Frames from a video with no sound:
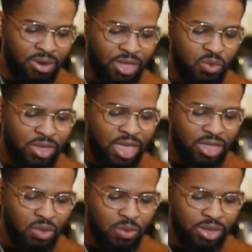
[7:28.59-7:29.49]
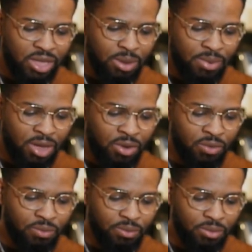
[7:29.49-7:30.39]
Like you can't do anything
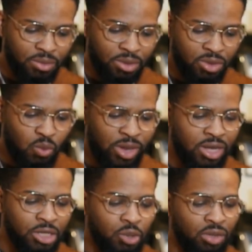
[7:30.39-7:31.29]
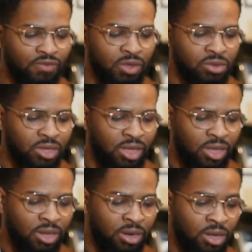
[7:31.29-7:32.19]
about the way the controller feels in your
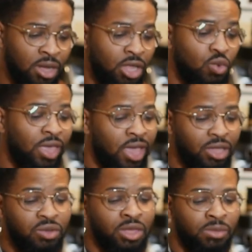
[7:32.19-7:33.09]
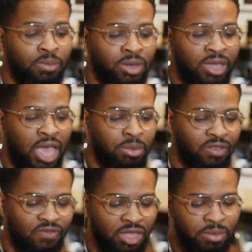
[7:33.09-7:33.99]
hand. You can do something about the haptic
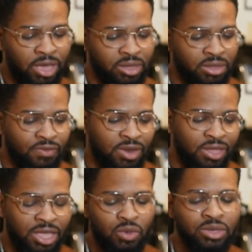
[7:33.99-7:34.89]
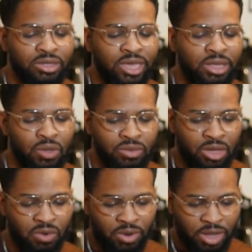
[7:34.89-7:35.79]
feedback and stuff like that. You can just take those
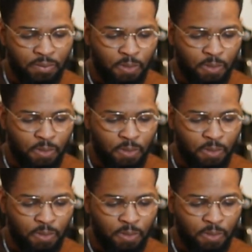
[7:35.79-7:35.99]
out, right?